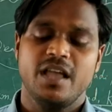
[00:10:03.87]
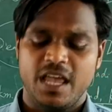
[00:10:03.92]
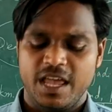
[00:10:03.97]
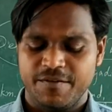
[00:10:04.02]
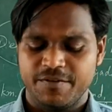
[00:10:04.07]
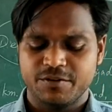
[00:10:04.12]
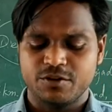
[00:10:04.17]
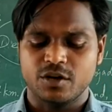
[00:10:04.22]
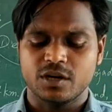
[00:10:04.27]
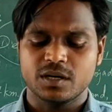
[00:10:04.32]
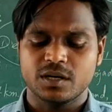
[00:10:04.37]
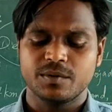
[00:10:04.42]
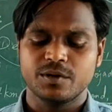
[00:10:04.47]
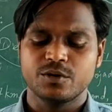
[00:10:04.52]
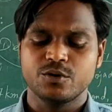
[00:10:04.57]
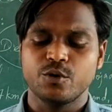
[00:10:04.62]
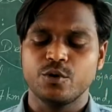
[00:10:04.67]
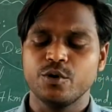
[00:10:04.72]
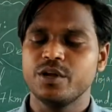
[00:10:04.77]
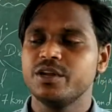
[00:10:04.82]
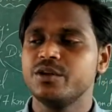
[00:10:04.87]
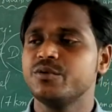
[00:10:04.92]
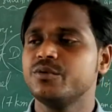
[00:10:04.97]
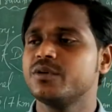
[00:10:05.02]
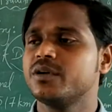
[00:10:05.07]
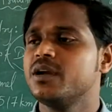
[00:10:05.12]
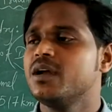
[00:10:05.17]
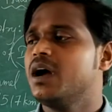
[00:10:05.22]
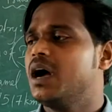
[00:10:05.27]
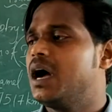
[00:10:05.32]
If you talk about
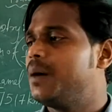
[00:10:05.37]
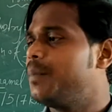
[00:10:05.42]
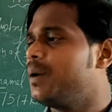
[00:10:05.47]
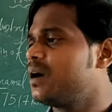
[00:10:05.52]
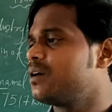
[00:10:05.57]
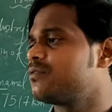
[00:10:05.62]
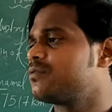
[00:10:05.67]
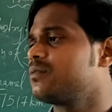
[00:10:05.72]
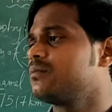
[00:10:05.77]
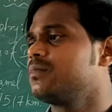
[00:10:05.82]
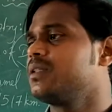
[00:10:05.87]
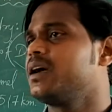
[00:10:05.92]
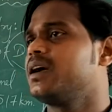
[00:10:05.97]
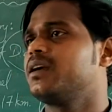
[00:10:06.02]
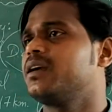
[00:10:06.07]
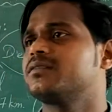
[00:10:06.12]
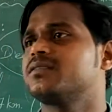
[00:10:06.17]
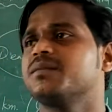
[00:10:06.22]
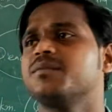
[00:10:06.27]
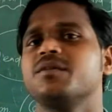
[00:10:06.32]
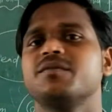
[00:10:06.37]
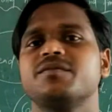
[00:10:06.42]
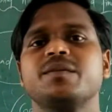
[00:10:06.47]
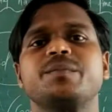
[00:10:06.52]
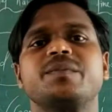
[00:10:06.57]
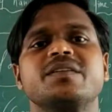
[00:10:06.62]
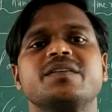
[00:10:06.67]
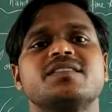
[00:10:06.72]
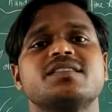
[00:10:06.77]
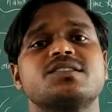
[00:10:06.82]
Kohinoor, apart from there, some of the
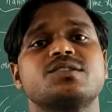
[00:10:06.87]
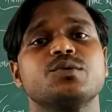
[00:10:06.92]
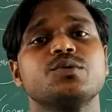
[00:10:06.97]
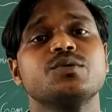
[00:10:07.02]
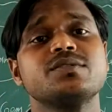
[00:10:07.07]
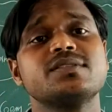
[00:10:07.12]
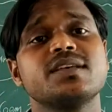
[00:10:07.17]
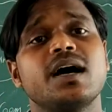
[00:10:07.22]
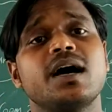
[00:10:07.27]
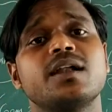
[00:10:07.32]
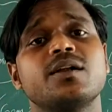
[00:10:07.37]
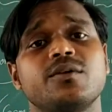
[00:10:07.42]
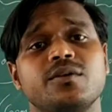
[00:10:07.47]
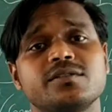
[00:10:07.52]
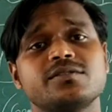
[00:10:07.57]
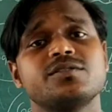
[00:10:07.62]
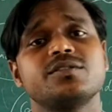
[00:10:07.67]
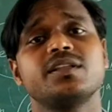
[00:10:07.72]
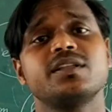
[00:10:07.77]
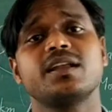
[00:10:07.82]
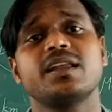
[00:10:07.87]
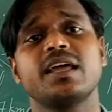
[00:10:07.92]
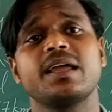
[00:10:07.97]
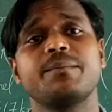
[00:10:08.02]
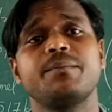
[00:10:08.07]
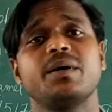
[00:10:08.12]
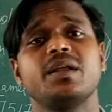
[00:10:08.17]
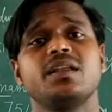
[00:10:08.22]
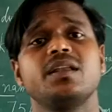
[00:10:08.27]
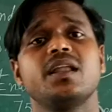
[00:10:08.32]
precious stones are also there,
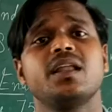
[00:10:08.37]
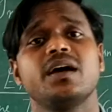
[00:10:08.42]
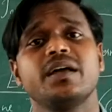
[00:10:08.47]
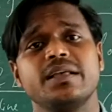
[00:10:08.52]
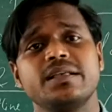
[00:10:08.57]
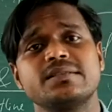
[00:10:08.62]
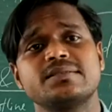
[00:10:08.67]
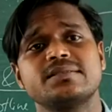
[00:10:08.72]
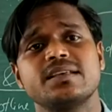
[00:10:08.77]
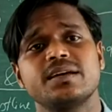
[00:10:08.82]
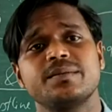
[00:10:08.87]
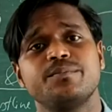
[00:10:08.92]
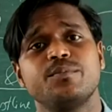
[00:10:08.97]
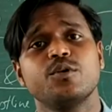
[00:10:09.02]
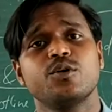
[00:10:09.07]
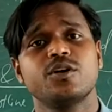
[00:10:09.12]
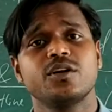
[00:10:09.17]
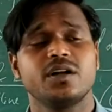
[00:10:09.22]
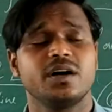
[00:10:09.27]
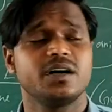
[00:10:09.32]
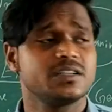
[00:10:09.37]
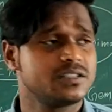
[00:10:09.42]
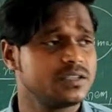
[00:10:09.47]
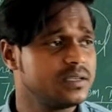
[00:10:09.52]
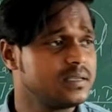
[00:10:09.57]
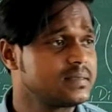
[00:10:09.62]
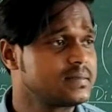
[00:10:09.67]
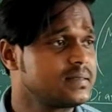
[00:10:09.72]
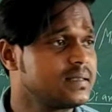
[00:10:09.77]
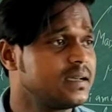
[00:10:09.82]
like Panna is there,
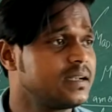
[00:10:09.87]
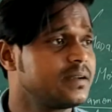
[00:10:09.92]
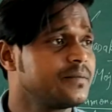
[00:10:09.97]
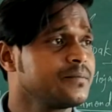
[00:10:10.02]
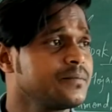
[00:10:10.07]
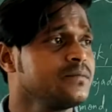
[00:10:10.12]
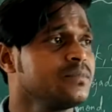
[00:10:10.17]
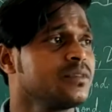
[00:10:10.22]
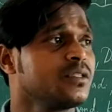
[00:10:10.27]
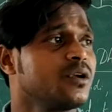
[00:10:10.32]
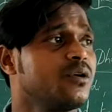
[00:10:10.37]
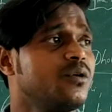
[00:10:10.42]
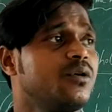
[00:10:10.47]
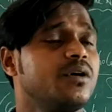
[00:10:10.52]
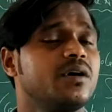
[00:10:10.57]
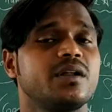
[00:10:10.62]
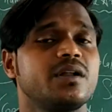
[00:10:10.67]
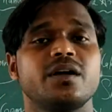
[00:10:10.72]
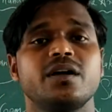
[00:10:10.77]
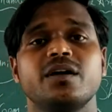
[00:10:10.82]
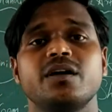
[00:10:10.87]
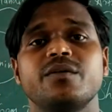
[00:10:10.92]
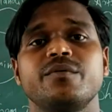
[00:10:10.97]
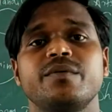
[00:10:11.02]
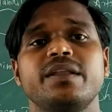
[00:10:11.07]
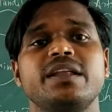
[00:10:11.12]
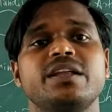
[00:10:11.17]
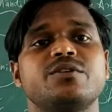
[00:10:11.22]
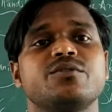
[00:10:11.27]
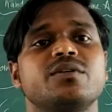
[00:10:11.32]
Pokhraj is there, or
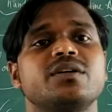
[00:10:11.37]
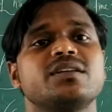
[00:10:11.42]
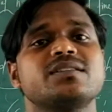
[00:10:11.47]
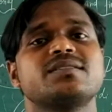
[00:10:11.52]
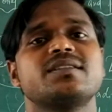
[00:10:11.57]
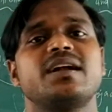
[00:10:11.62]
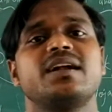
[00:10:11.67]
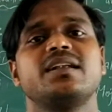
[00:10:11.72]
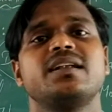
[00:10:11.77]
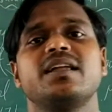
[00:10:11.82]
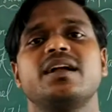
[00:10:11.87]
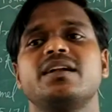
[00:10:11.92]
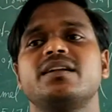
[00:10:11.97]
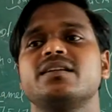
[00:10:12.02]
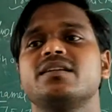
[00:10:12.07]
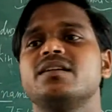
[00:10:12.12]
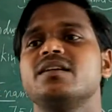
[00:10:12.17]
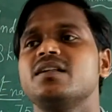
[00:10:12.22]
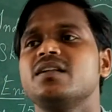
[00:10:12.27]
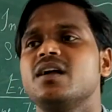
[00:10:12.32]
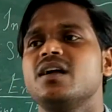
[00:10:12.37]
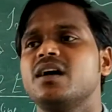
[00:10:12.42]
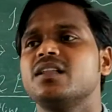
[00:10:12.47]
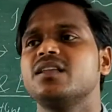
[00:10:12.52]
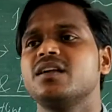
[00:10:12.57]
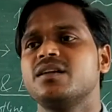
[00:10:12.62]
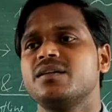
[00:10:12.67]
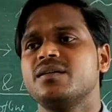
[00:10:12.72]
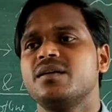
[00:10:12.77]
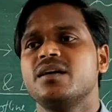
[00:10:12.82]
we need to understand that
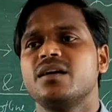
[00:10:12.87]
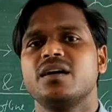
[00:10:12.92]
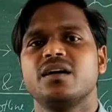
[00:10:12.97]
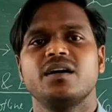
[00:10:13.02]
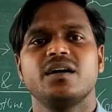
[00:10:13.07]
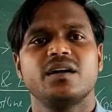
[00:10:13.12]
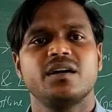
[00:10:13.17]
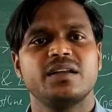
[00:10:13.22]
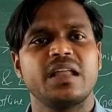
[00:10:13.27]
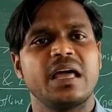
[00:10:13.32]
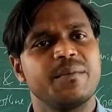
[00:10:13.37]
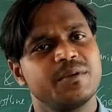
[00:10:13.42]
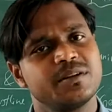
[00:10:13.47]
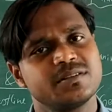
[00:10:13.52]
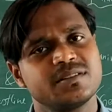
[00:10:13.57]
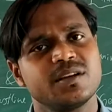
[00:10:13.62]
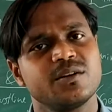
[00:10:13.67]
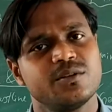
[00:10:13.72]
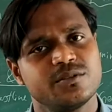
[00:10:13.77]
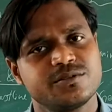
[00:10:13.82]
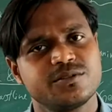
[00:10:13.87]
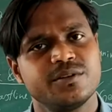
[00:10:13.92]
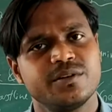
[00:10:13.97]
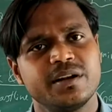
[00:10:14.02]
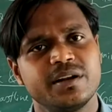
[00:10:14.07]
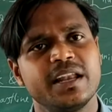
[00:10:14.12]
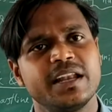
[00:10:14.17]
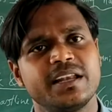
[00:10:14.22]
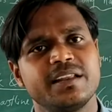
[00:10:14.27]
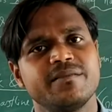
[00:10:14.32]
other diamonds are also
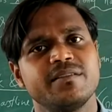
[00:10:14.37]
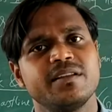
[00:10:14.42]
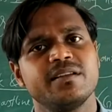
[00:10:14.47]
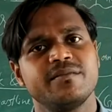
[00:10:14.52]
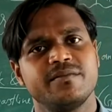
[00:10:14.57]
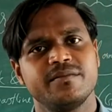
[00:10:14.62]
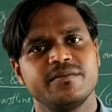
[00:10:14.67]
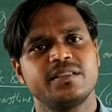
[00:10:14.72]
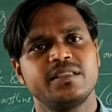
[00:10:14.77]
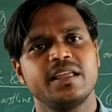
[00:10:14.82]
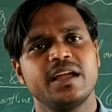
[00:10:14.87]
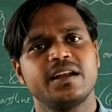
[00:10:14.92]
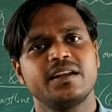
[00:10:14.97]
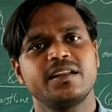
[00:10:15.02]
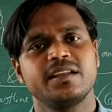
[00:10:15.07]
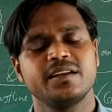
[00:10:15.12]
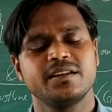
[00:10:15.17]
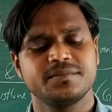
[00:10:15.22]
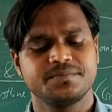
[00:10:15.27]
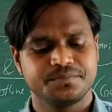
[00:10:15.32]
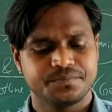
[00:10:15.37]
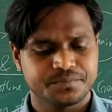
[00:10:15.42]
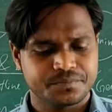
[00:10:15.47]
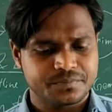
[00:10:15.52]
relatively with that here.